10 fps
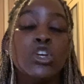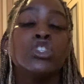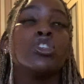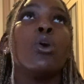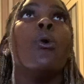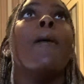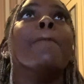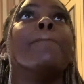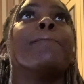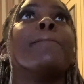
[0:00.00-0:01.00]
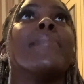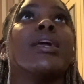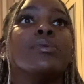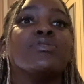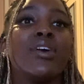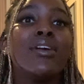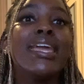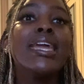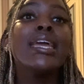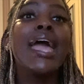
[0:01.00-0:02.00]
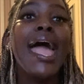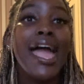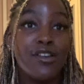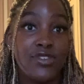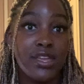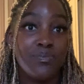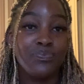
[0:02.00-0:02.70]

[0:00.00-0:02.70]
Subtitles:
So it was very heavy.